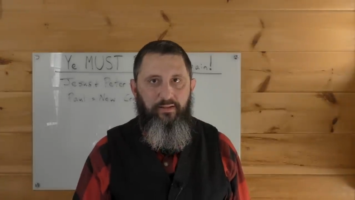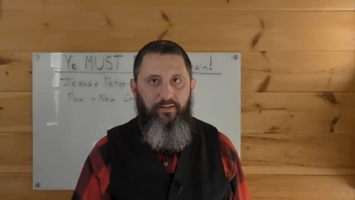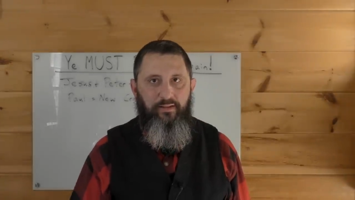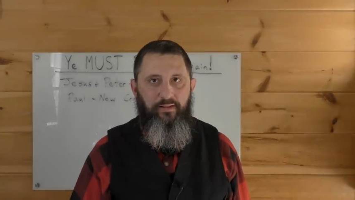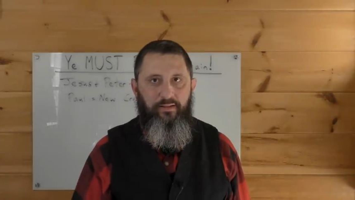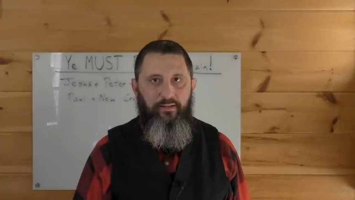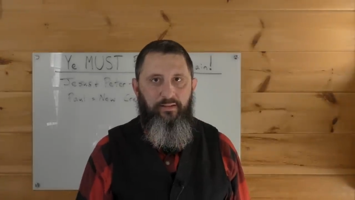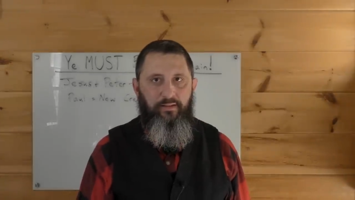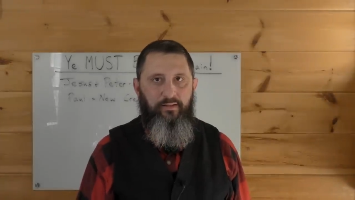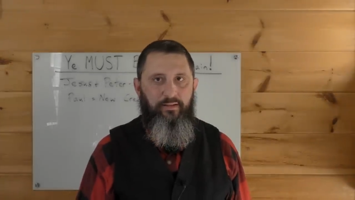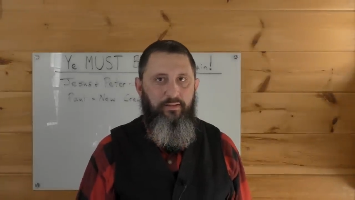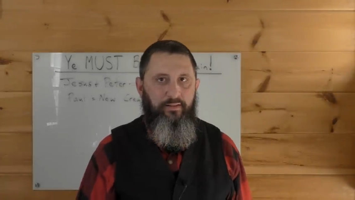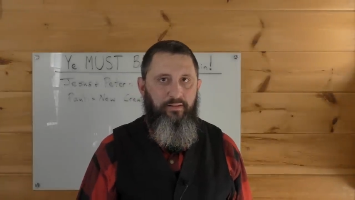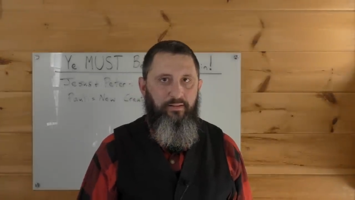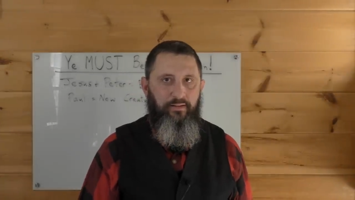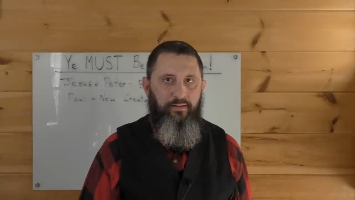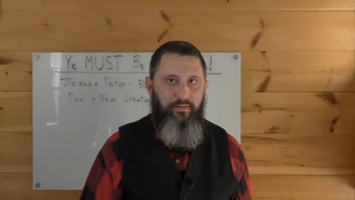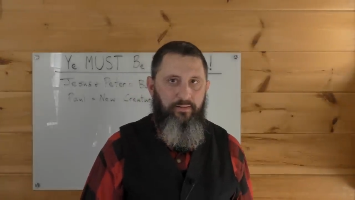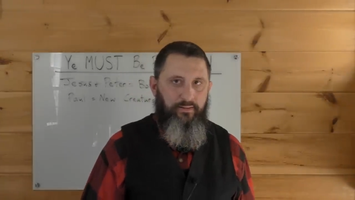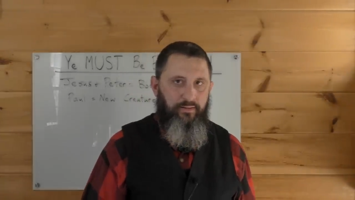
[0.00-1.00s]

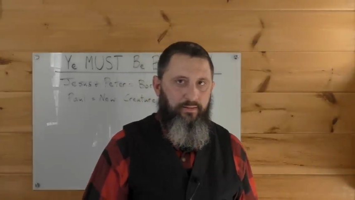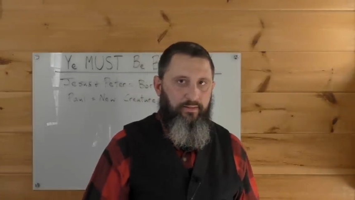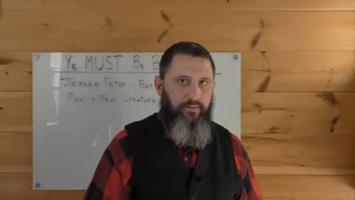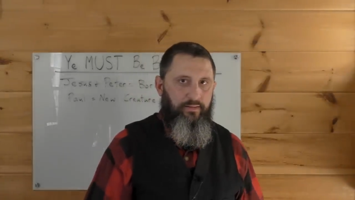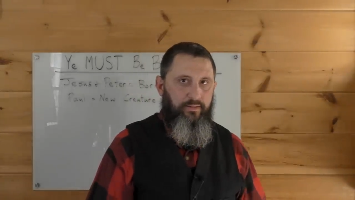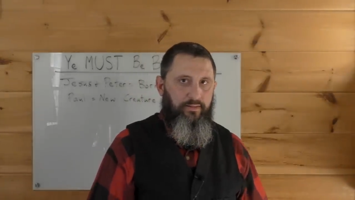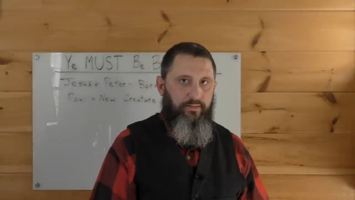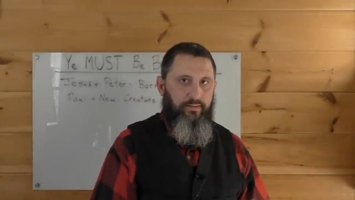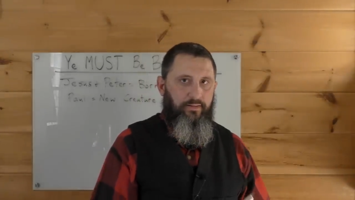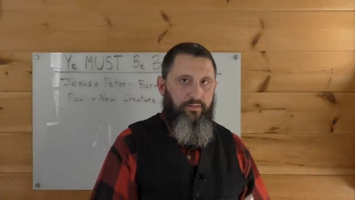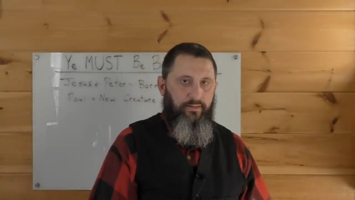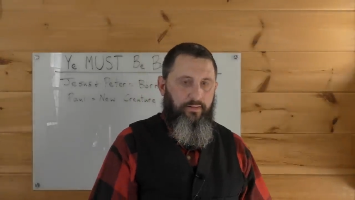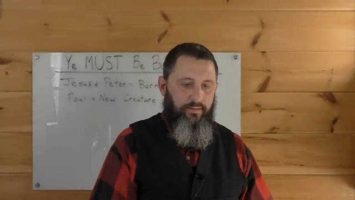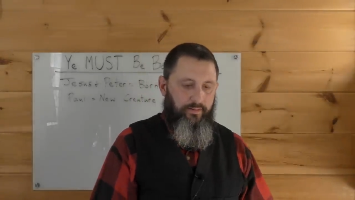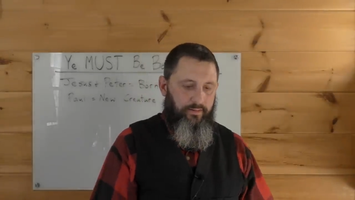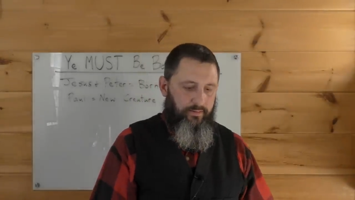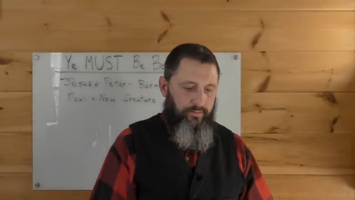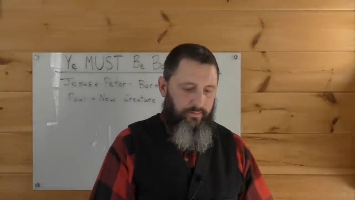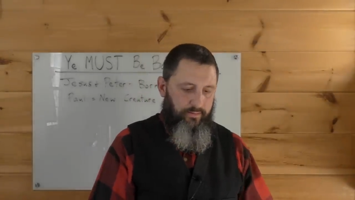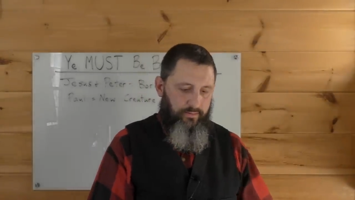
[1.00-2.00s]

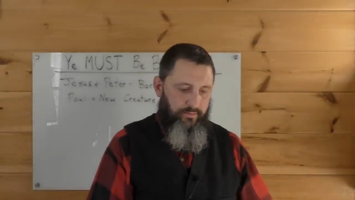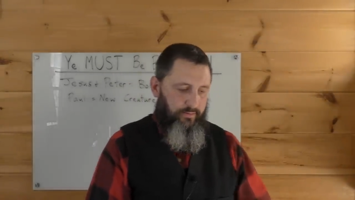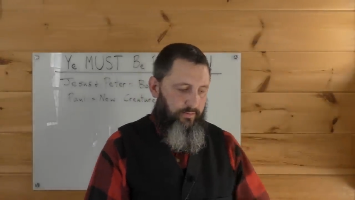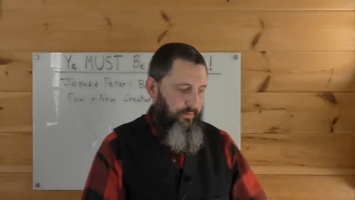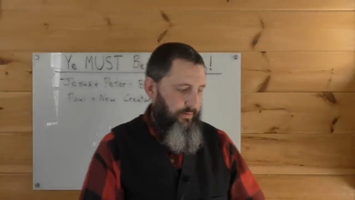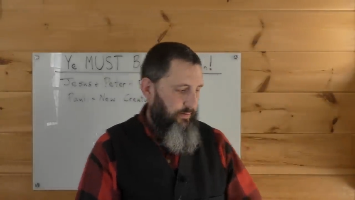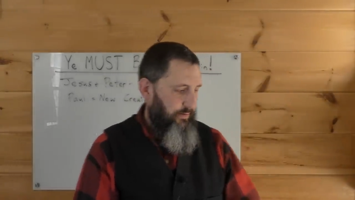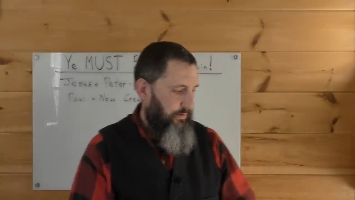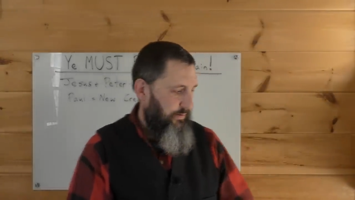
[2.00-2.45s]
Nothing is said.